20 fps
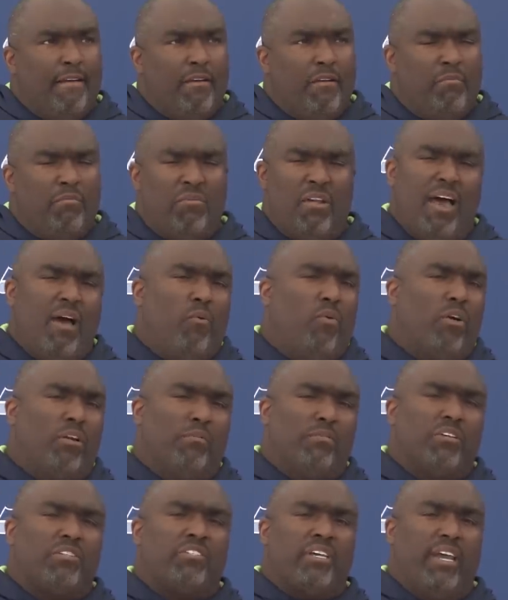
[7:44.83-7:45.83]
And I want
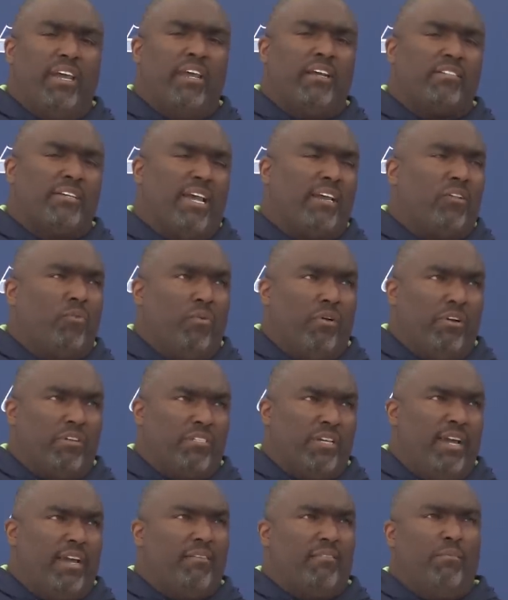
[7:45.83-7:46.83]
him to stay exactly where he's
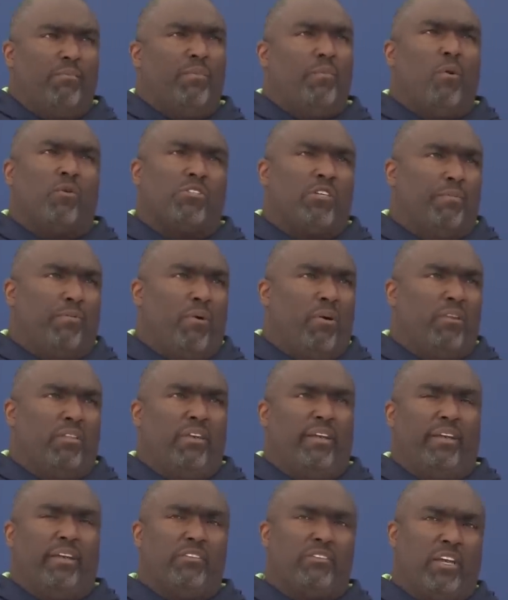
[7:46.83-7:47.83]
at. The most important
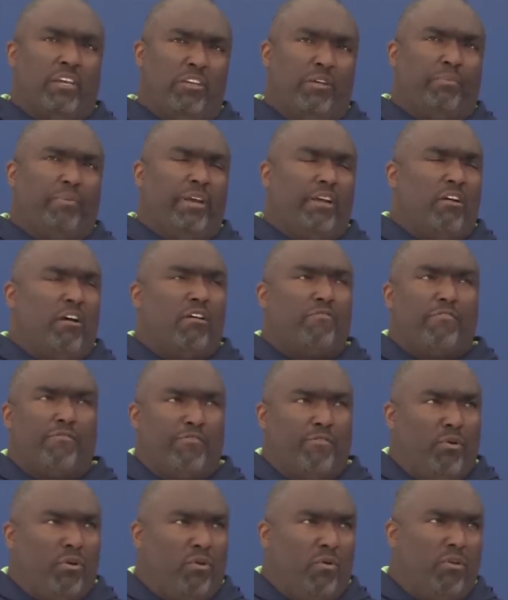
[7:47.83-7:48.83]
thing is, can you play hard for
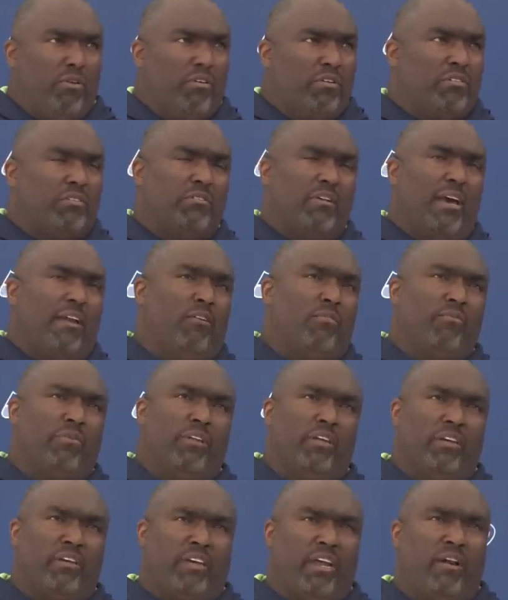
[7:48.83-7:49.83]
four quarters? I don't
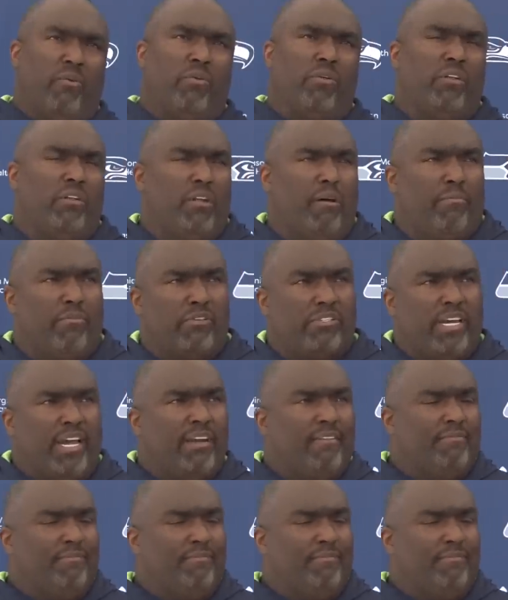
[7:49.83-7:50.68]
really care where the number's at.